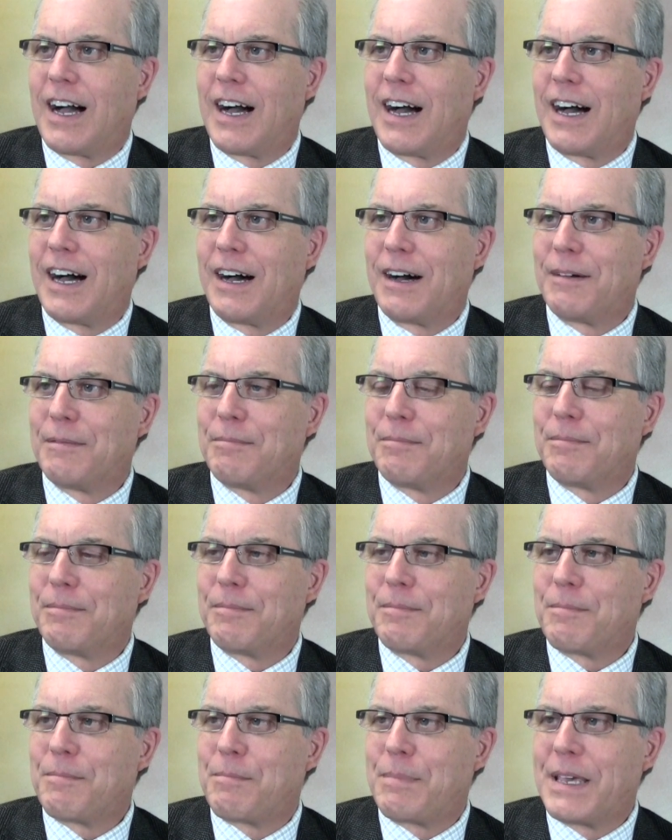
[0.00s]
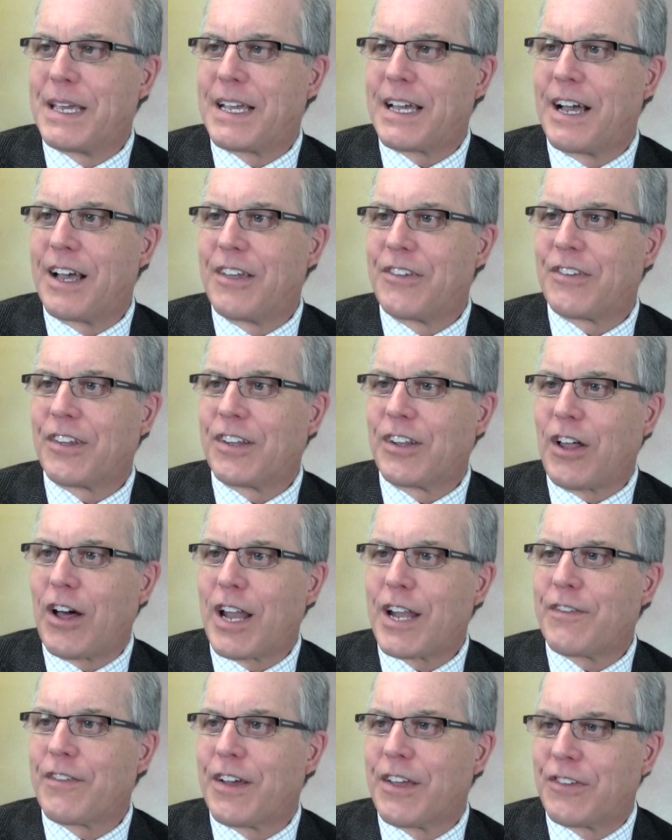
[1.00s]
Um, because a
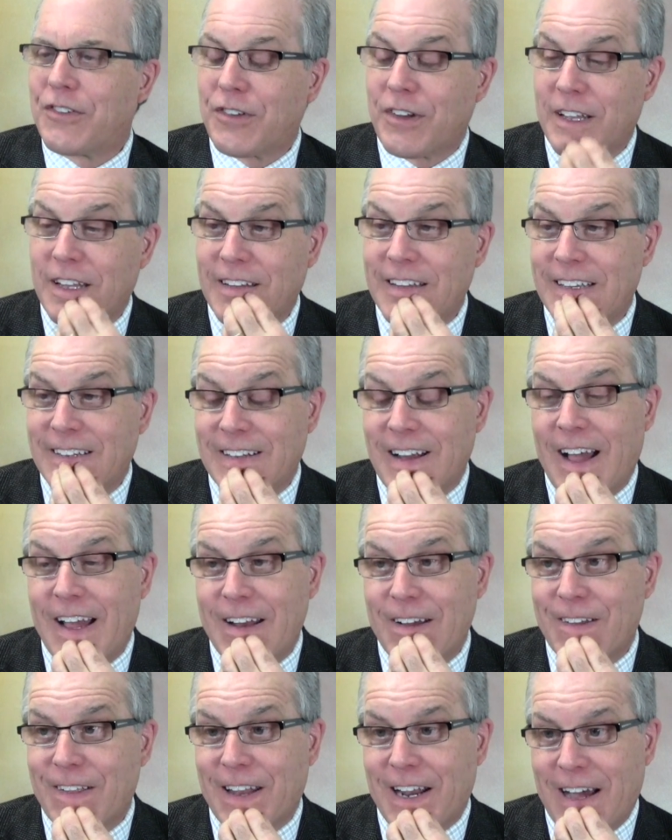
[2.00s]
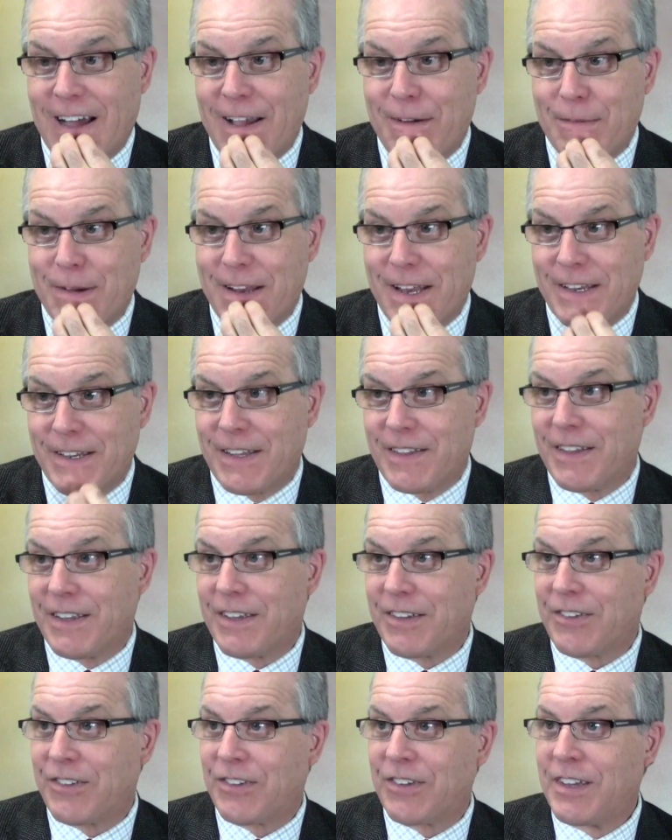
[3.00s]
lot of us, at least I know that I went into
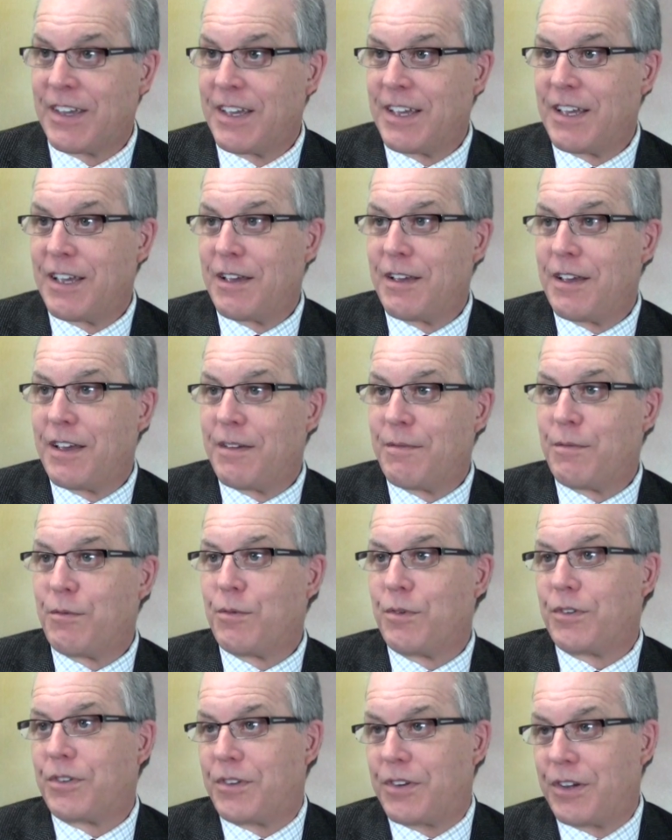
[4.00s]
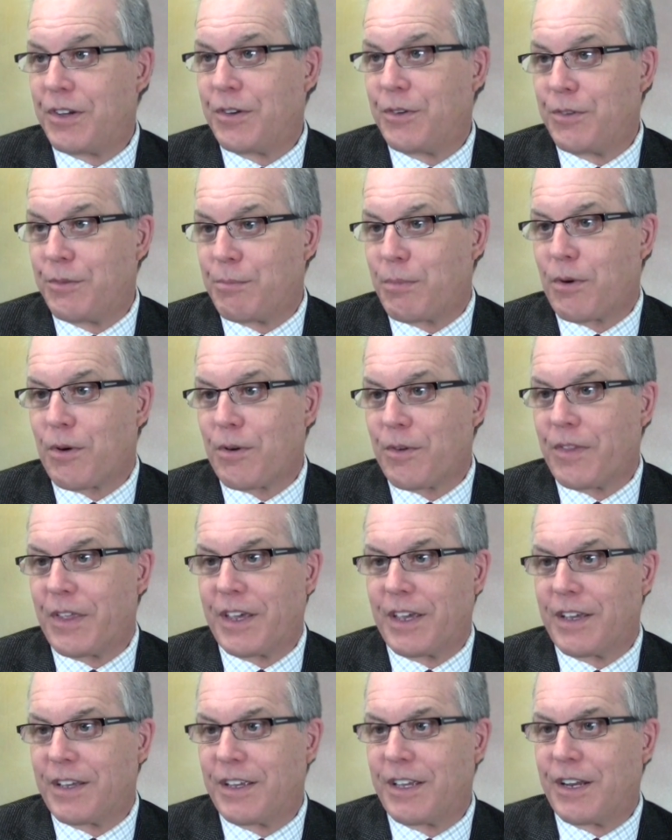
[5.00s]
this to borrow
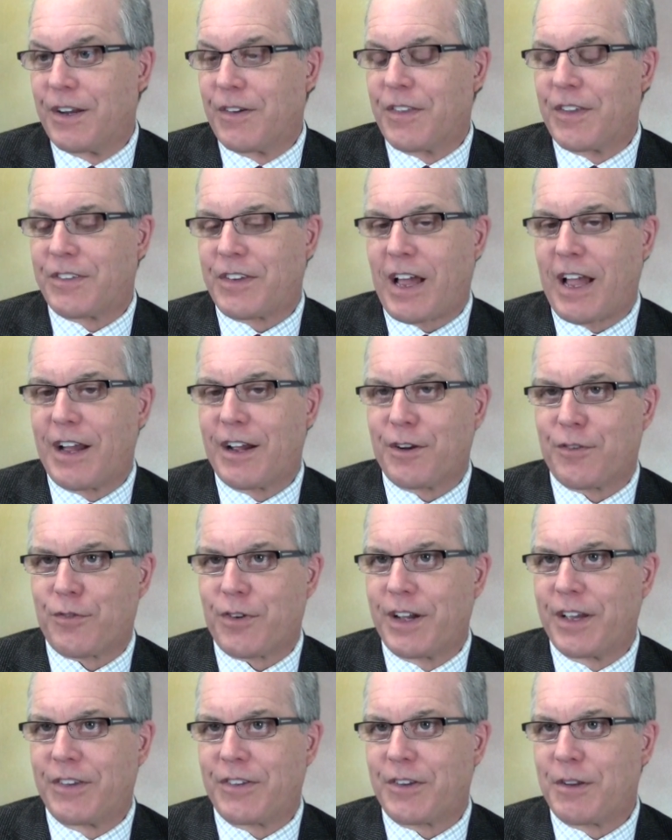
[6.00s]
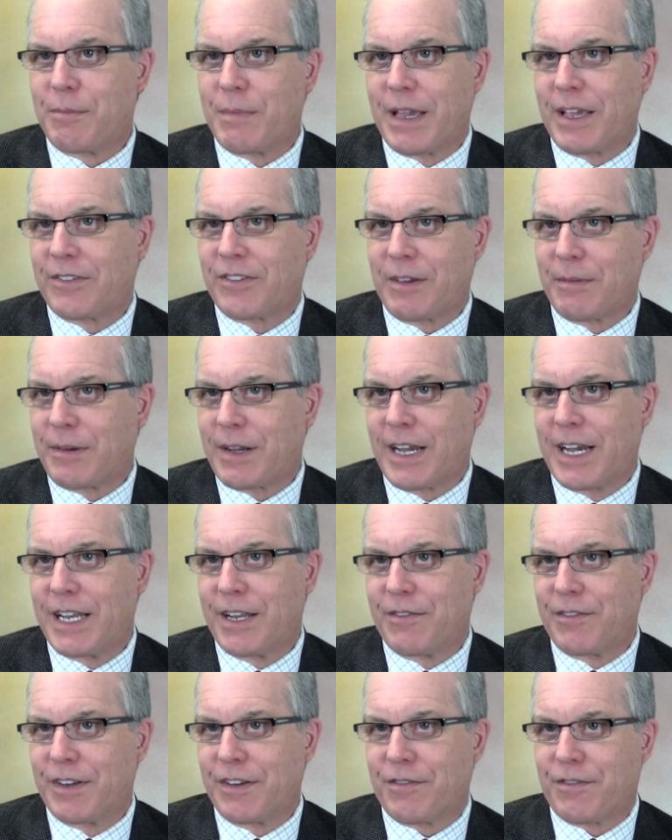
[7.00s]
the you know the tired phrase to make some
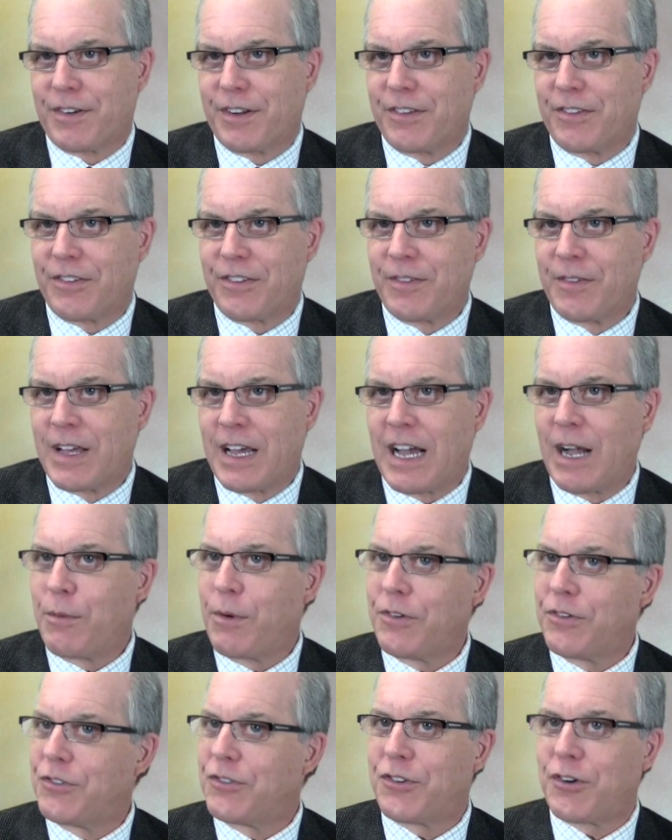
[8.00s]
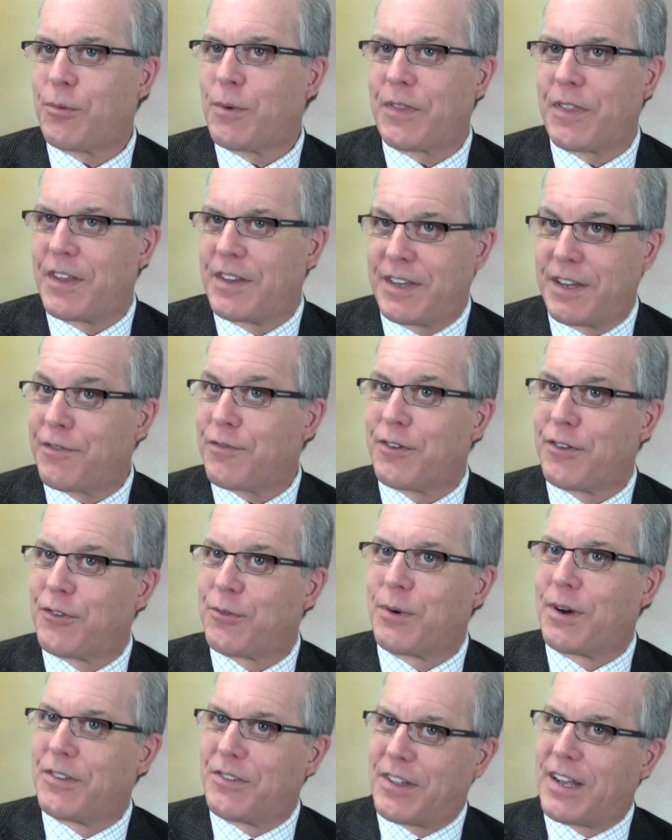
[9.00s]
kind of difference. I wasn't sure what the
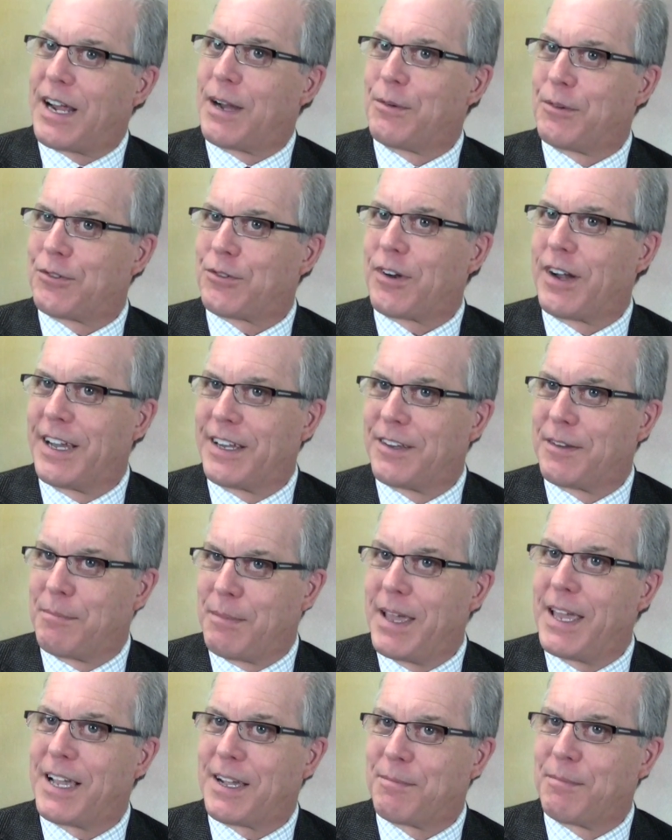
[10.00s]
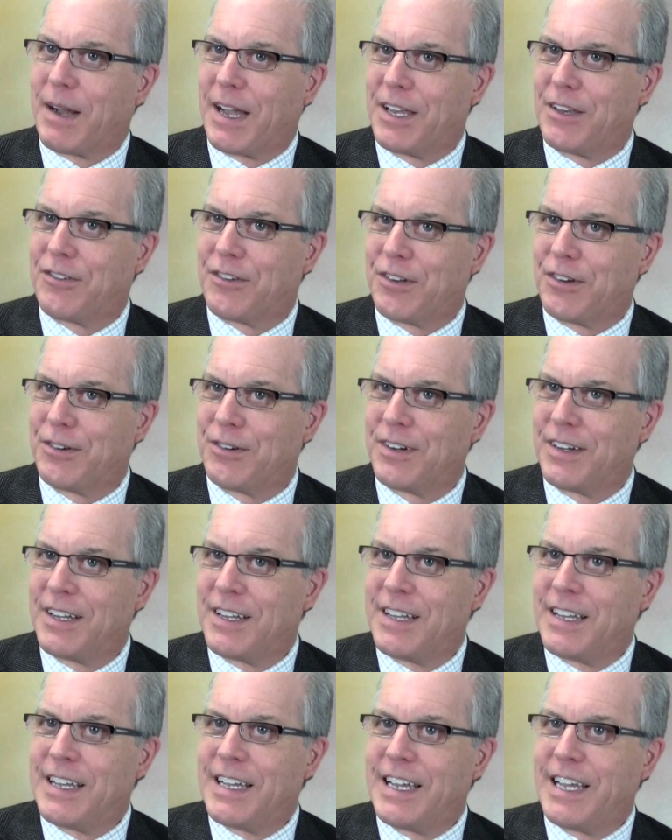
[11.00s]
difference was that I was trying to make, mind you.
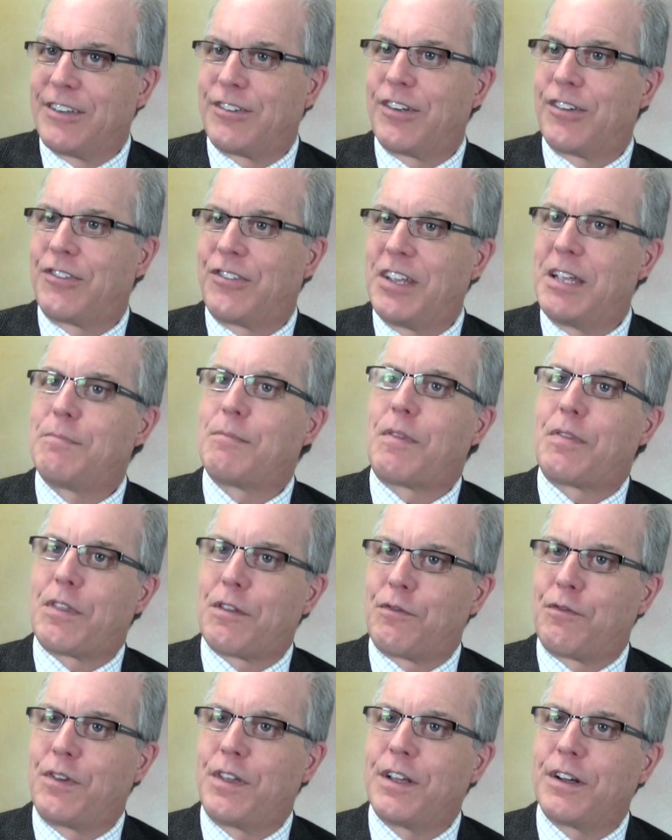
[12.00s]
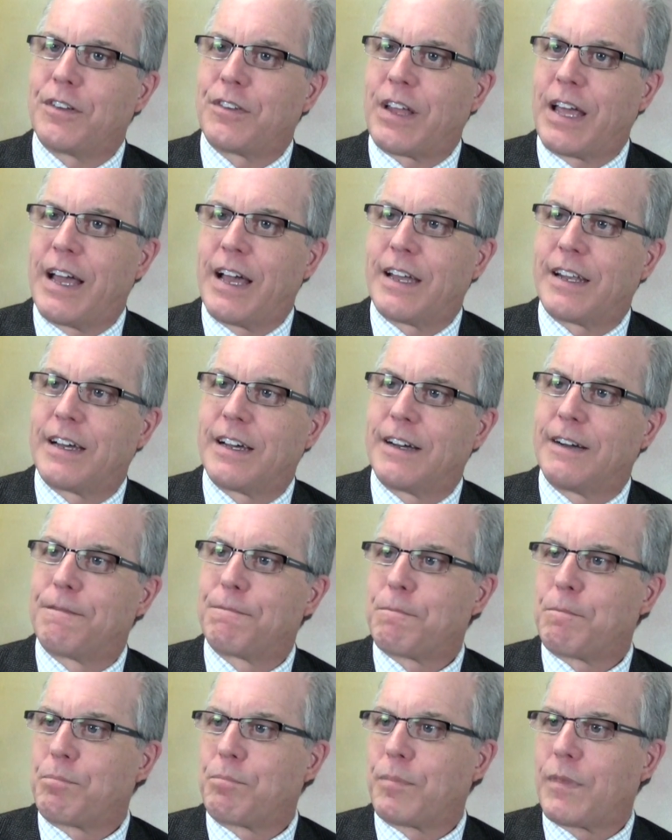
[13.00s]
It just seemed that the field had a,
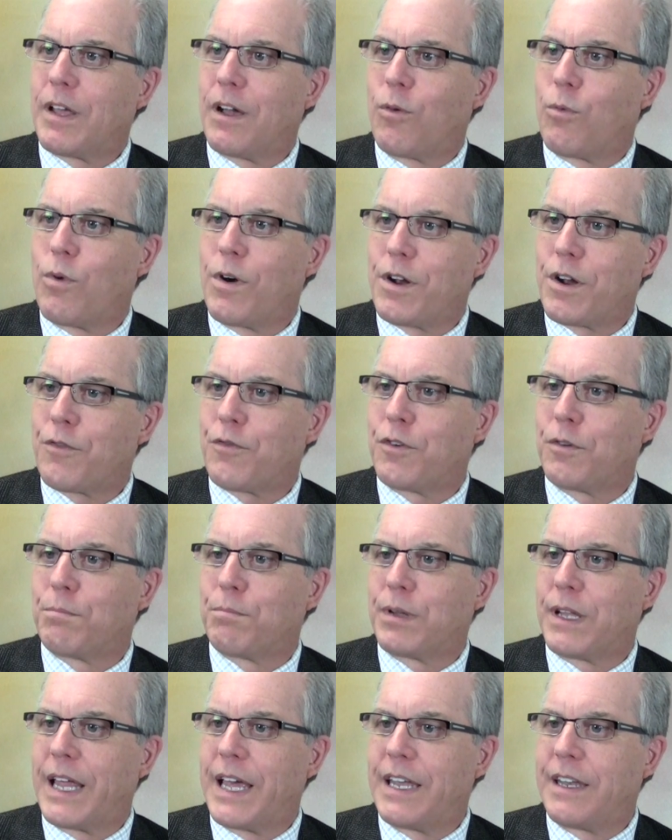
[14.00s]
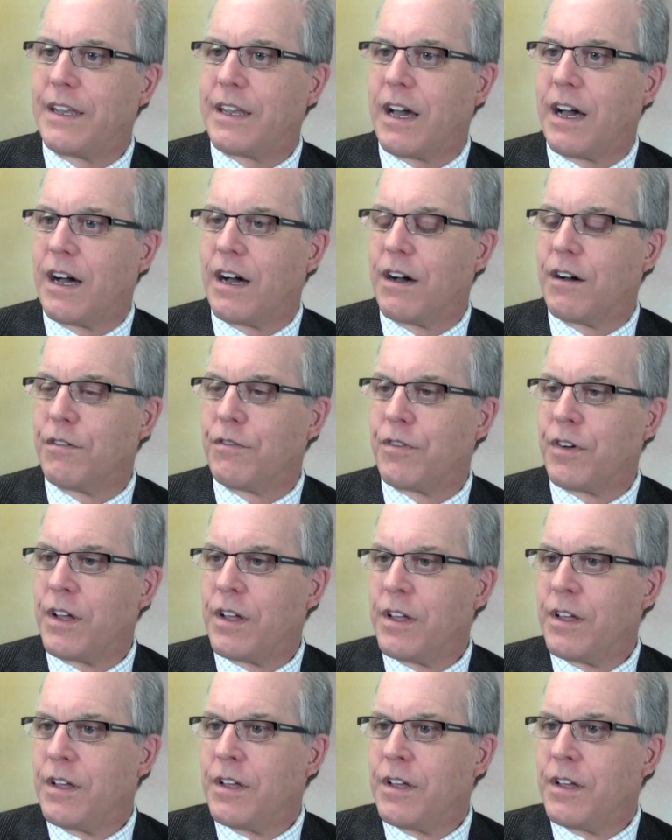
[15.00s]
a wonderful blend of